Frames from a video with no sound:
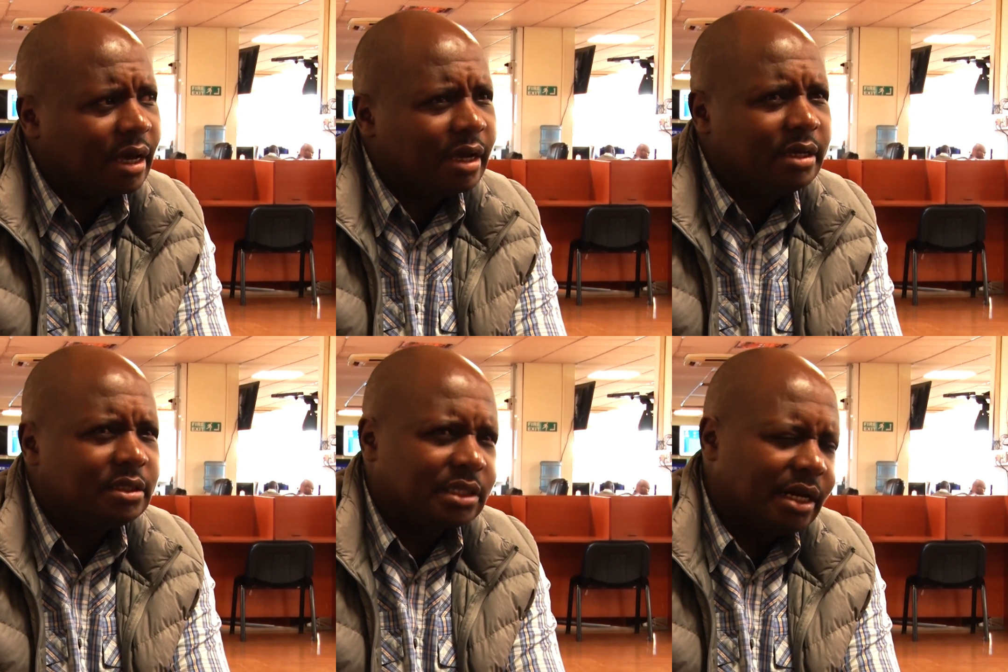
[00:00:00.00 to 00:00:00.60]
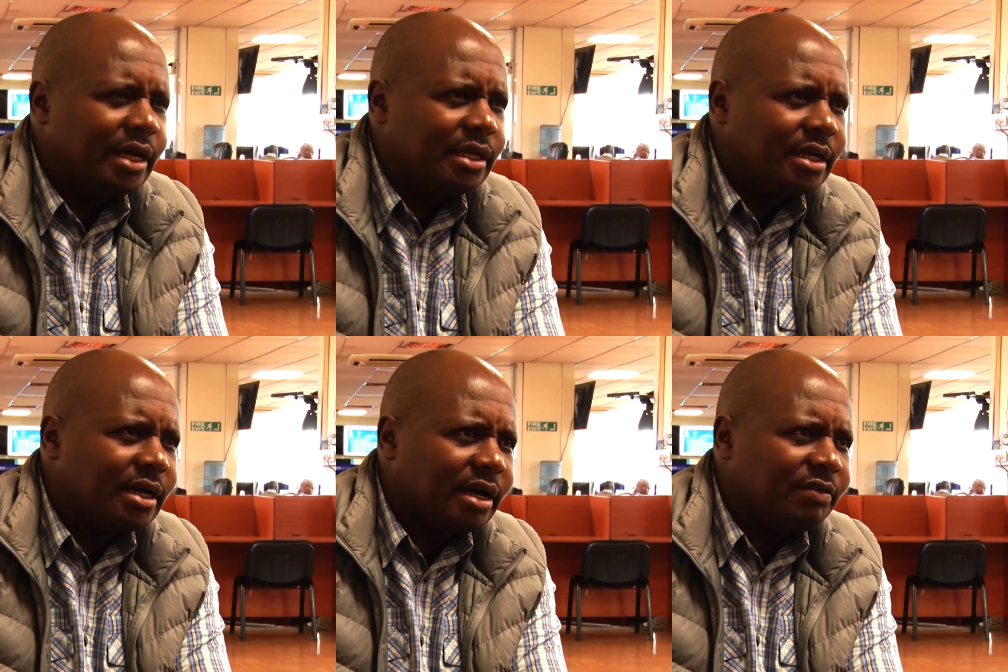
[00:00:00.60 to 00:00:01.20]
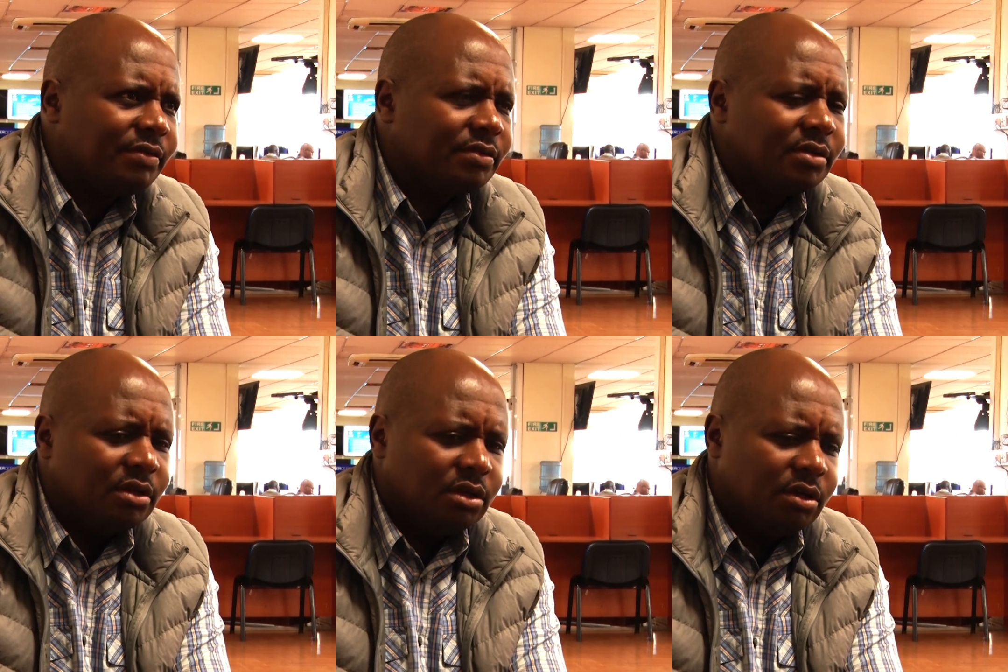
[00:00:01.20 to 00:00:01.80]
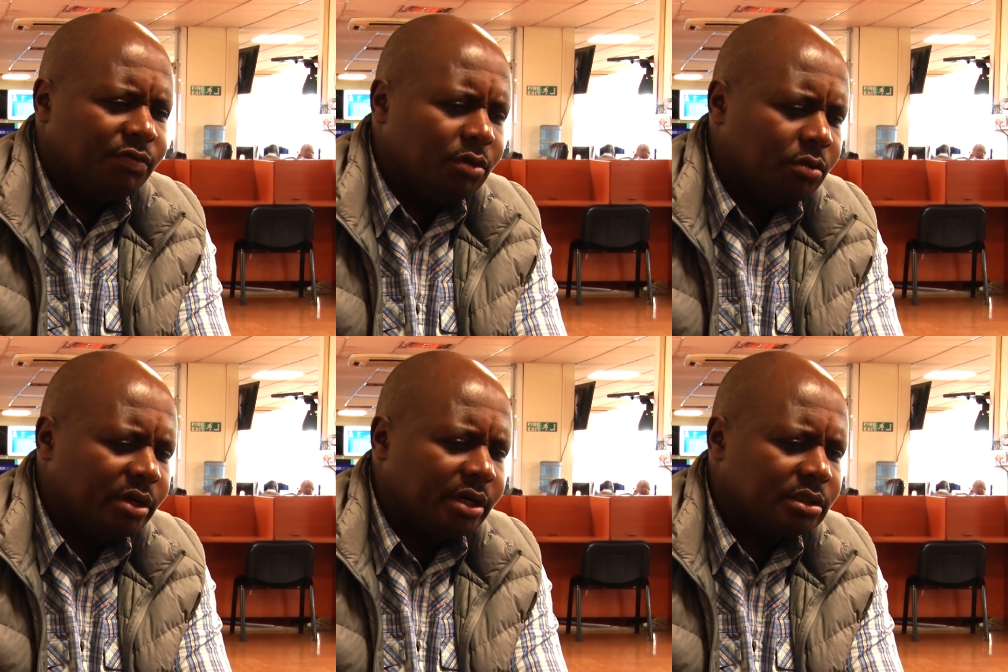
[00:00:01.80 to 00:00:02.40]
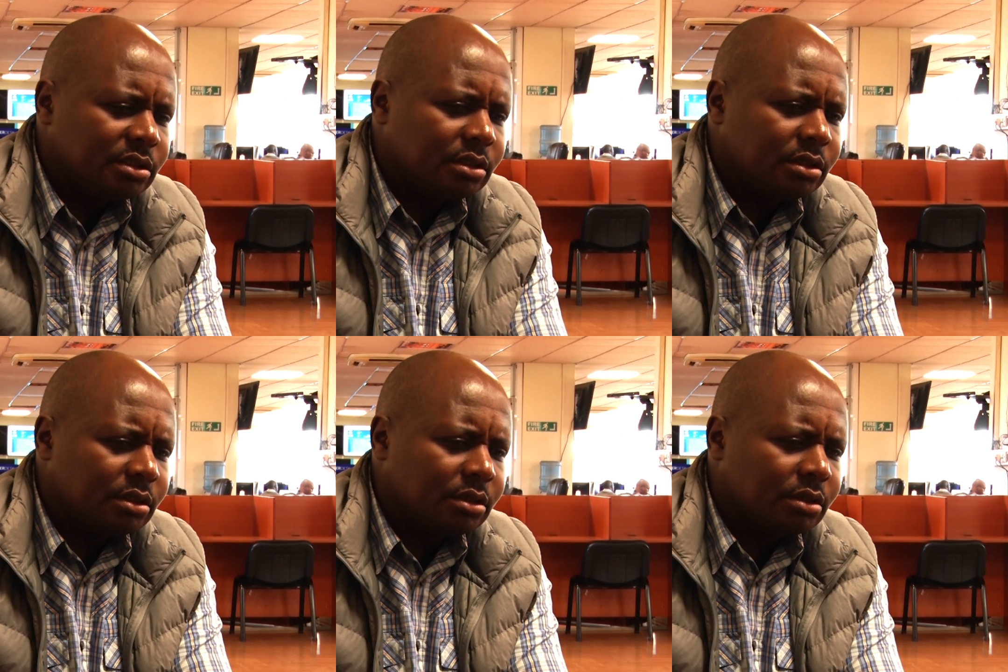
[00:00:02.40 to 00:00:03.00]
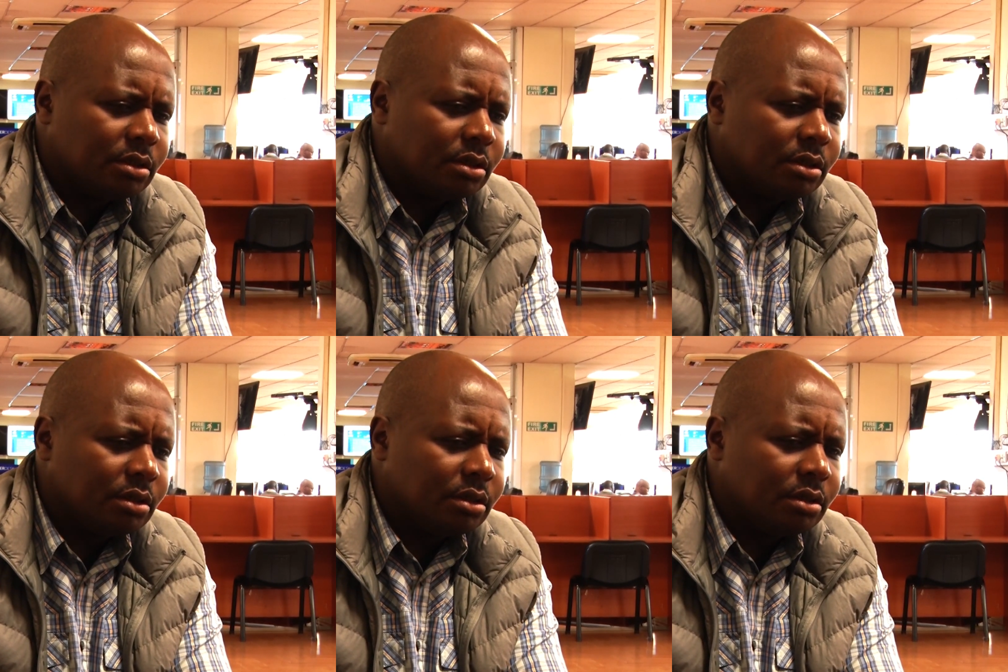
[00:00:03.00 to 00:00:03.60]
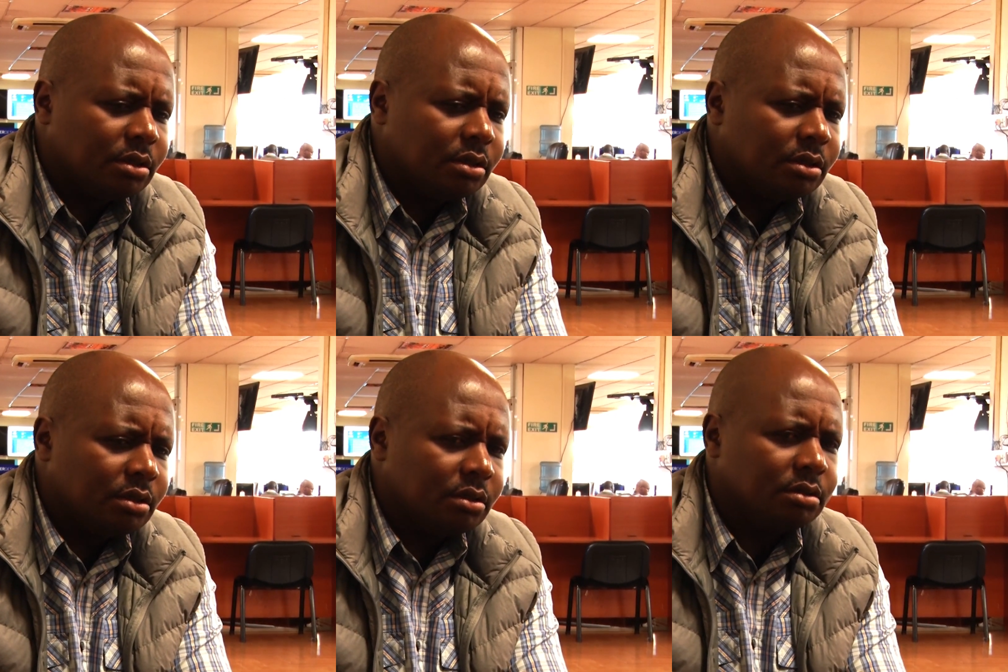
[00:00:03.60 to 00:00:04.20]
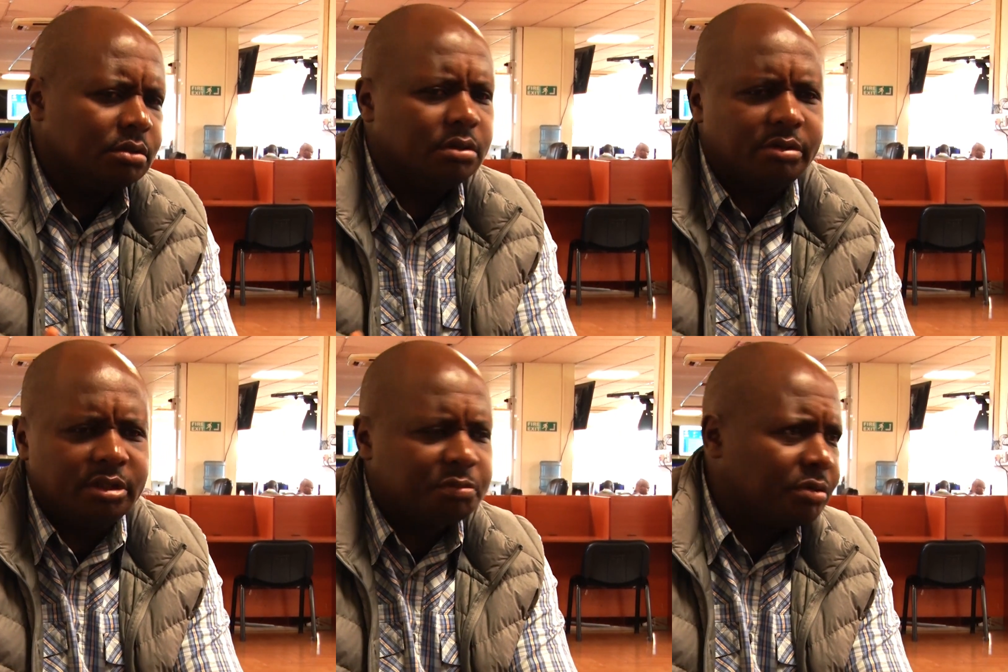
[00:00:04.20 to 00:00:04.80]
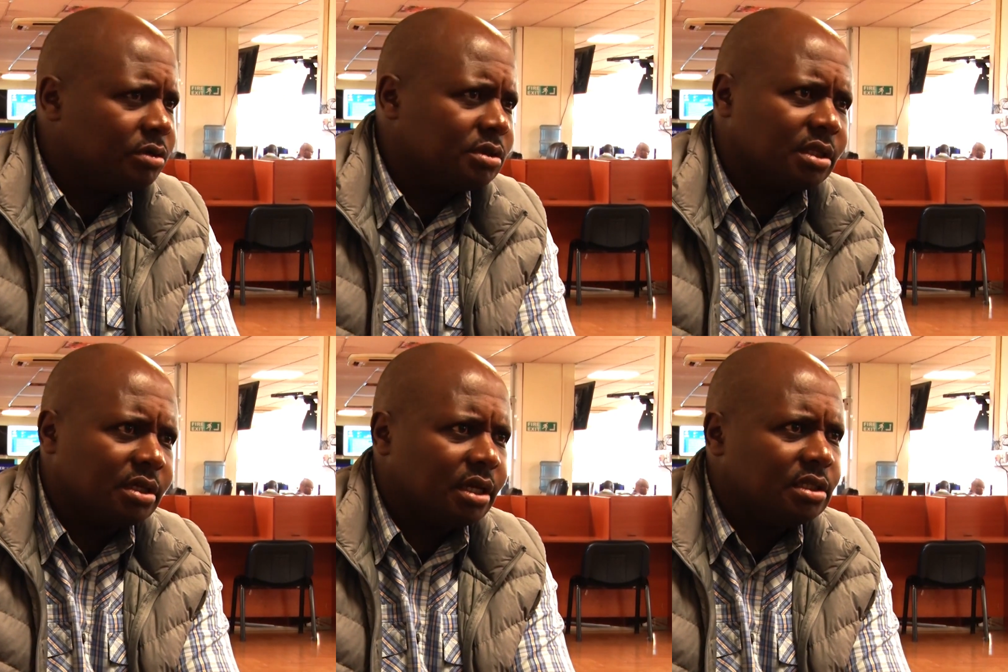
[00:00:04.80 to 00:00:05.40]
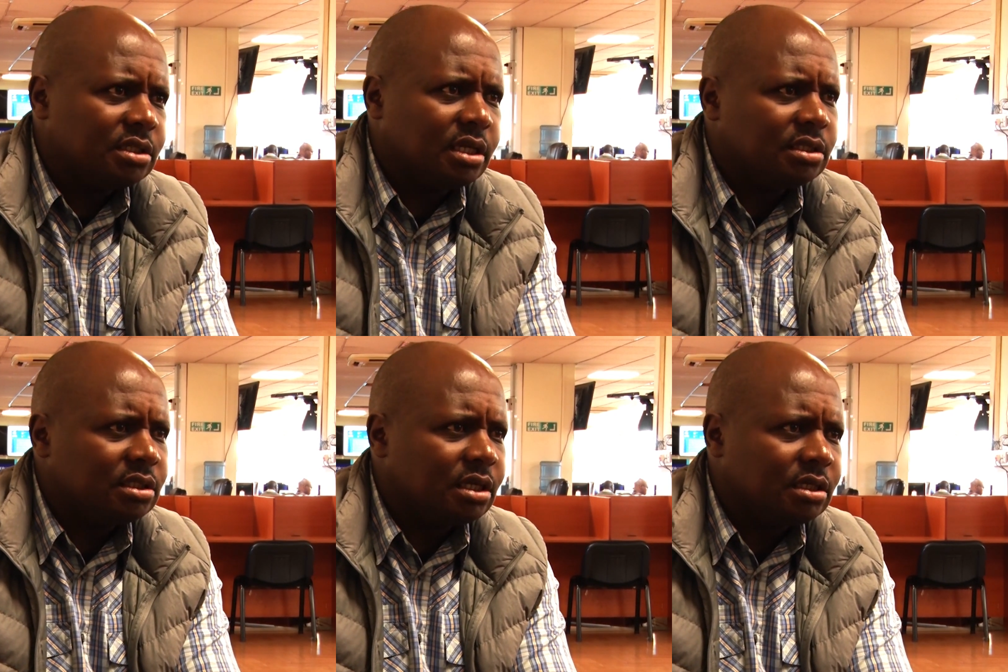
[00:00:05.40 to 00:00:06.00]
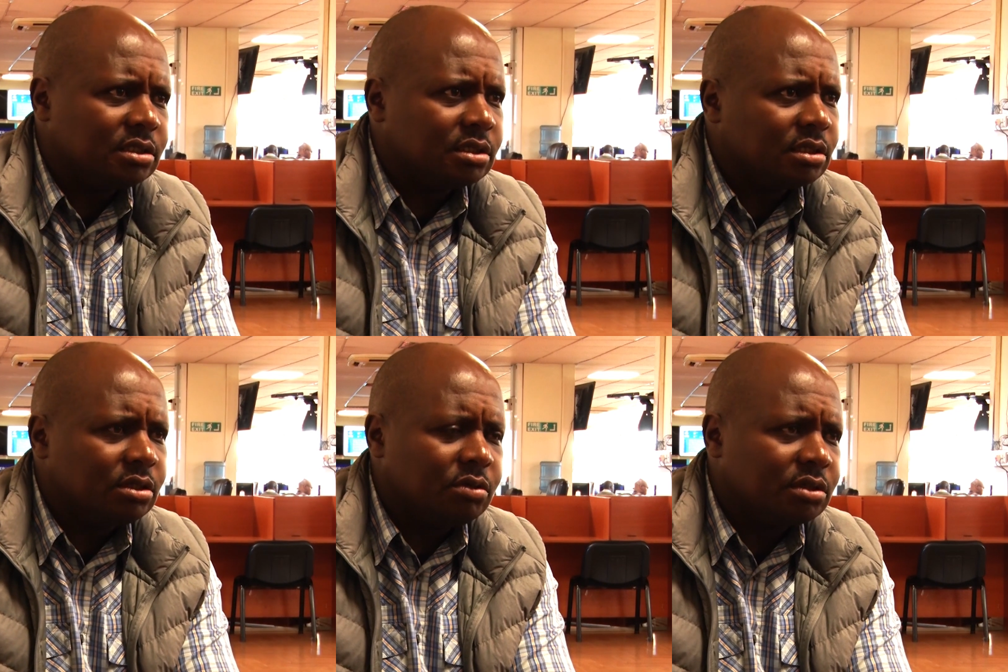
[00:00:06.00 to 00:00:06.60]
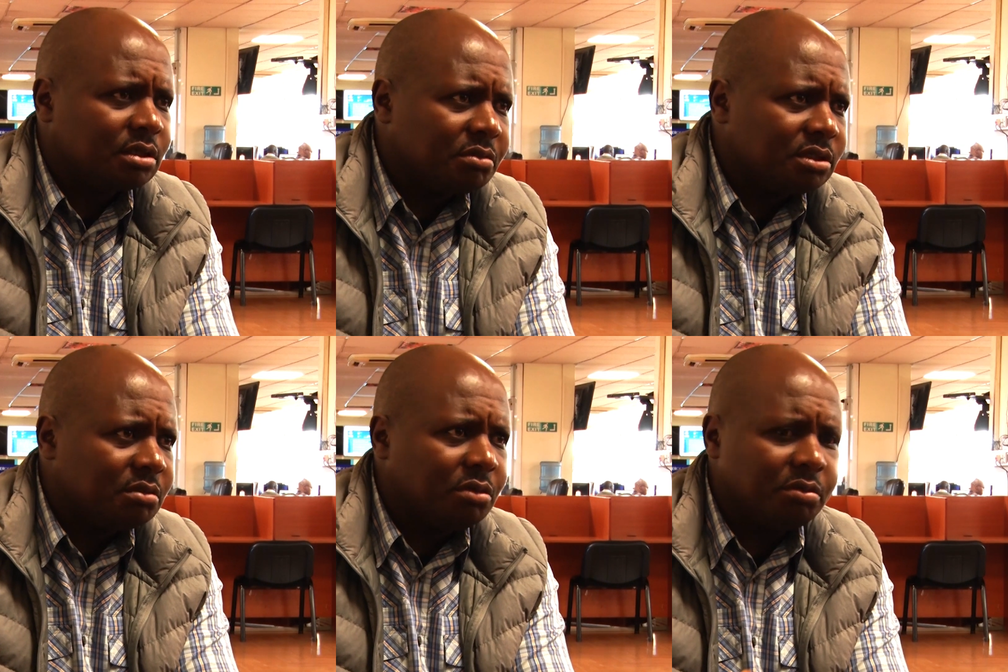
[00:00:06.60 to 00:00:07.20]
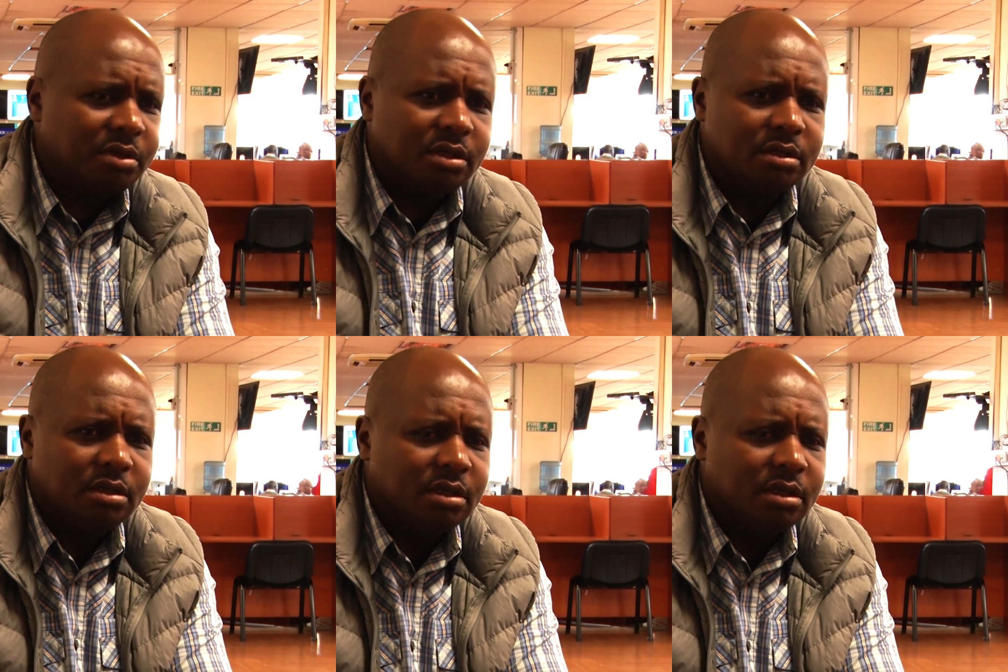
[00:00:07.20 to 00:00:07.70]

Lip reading: It's a learning curve. If you look at the response at the 1998 U.S. Embassy bombing,